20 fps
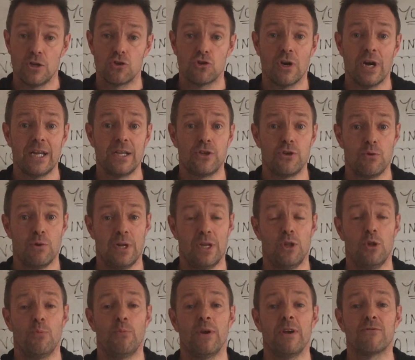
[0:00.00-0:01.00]
Try and do a
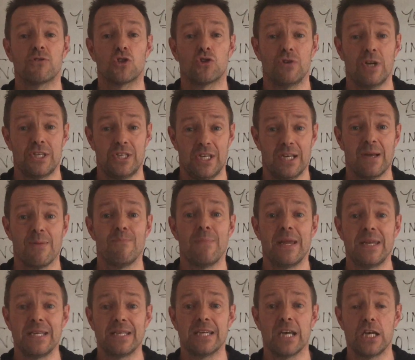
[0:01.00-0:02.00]
little bit of stretching and
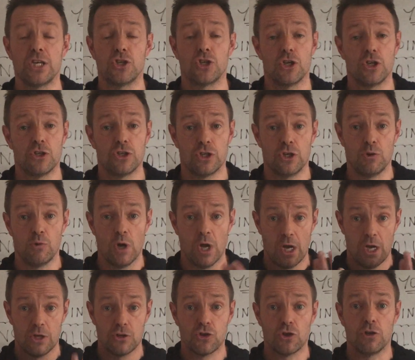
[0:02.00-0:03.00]
meditation to
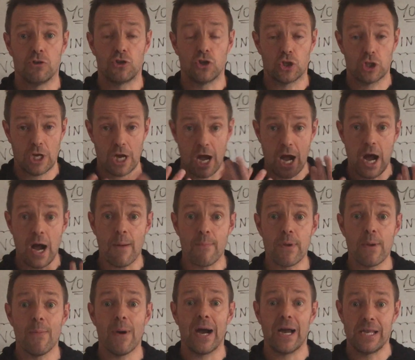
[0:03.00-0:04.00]
sort of just calm
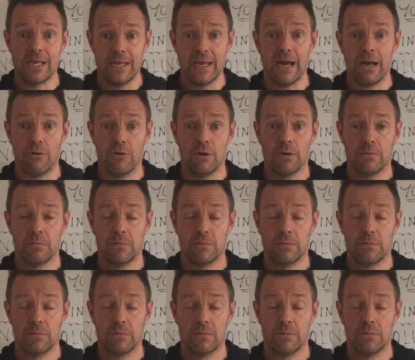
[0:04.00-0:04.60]
your mind down.